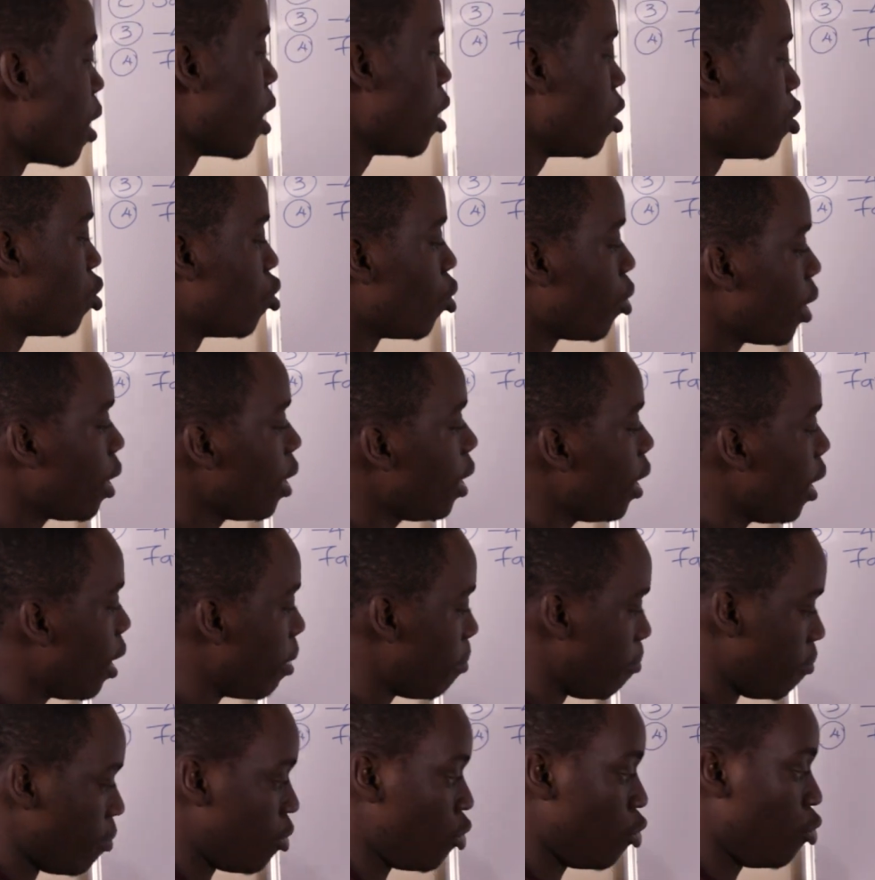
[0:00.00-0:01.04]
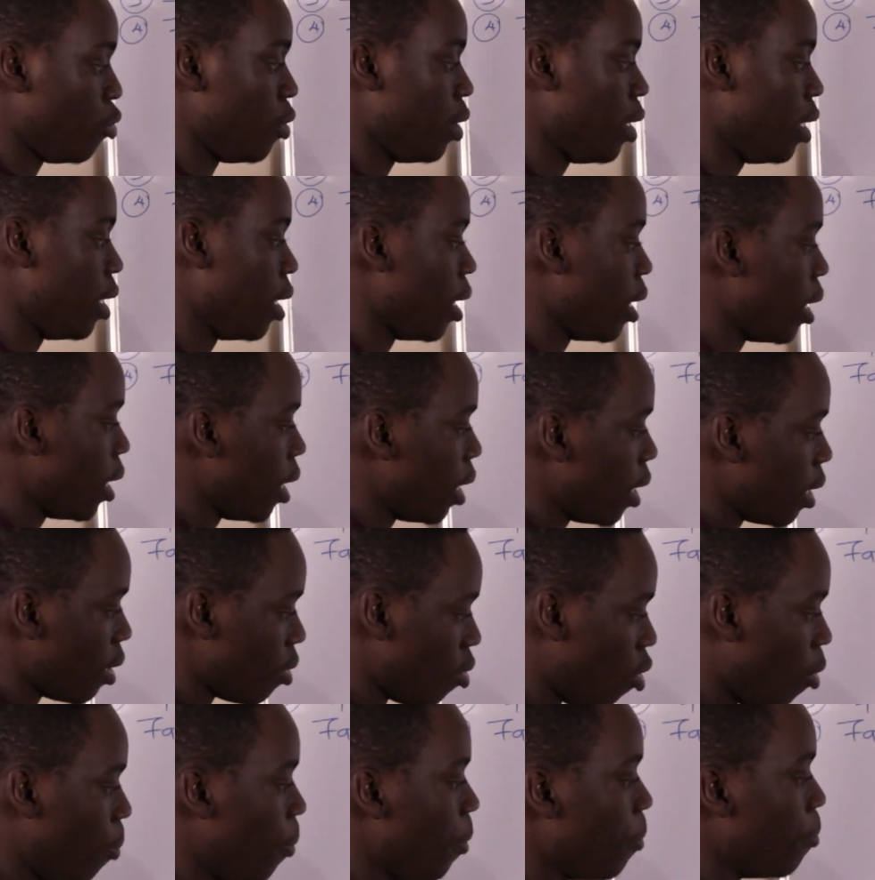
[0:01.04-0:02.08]
So here 3
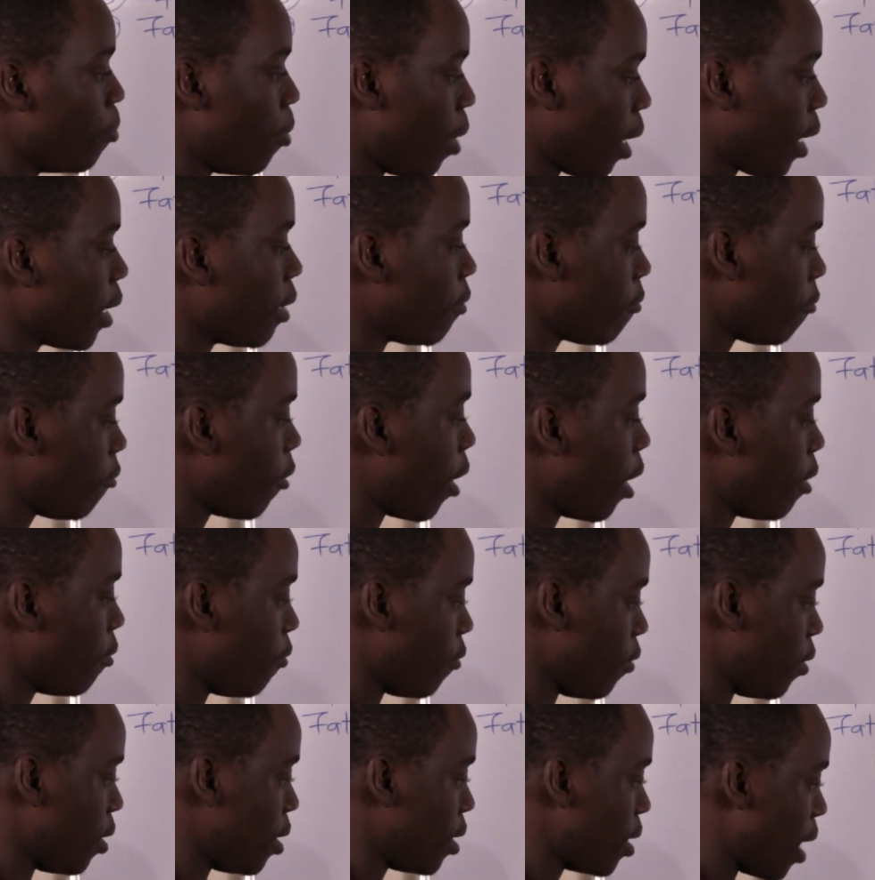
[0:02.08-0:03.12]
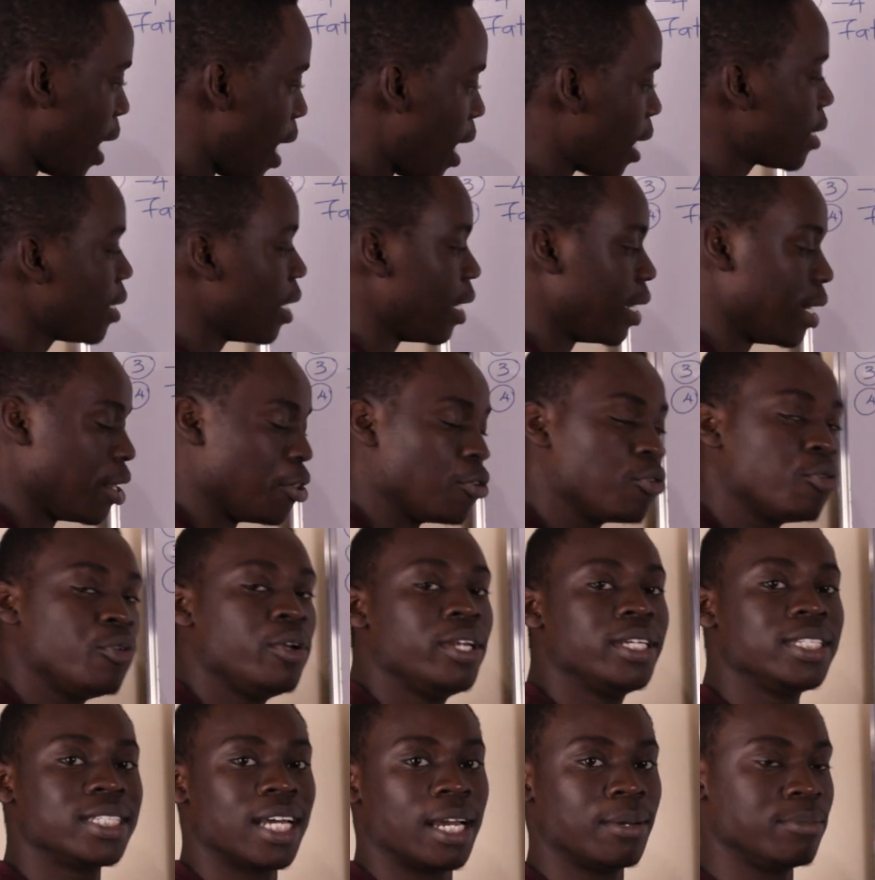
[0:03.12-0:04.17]
open bracket 5 is actually
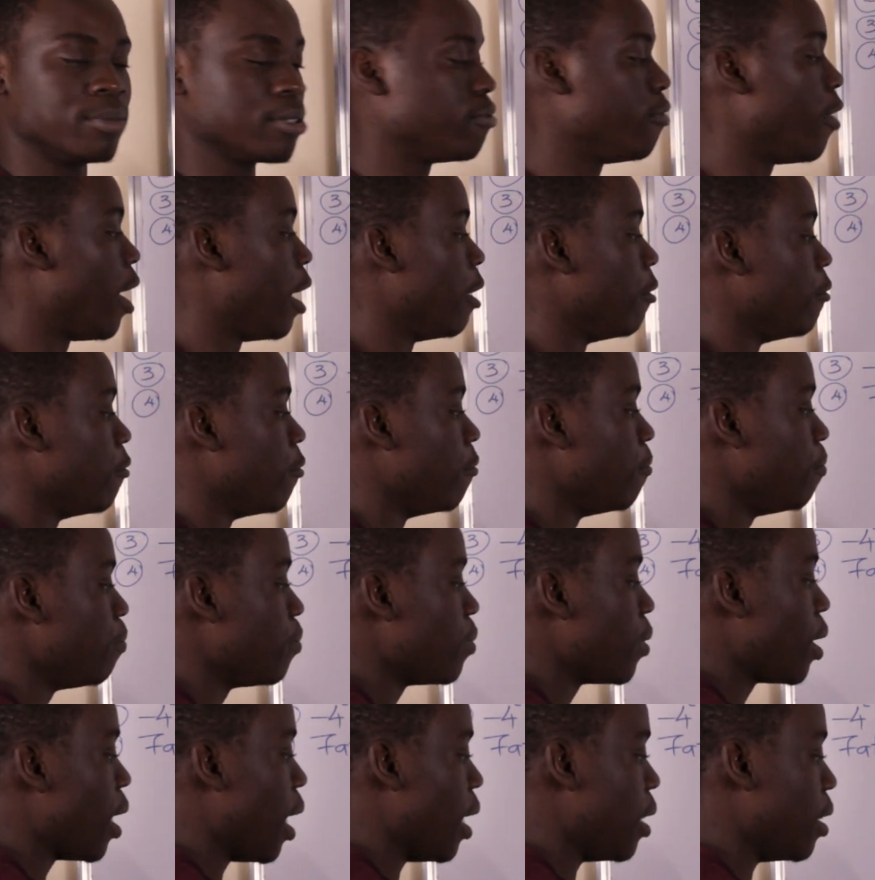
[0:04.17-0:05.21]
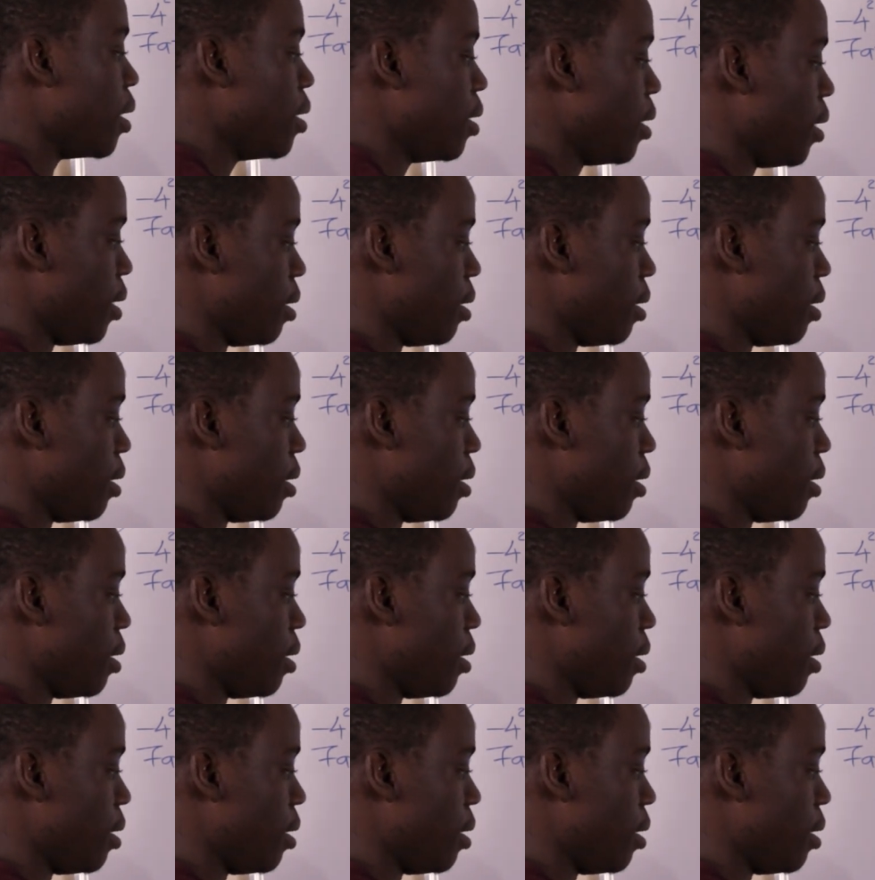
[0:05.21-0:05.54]
3 times 5, and this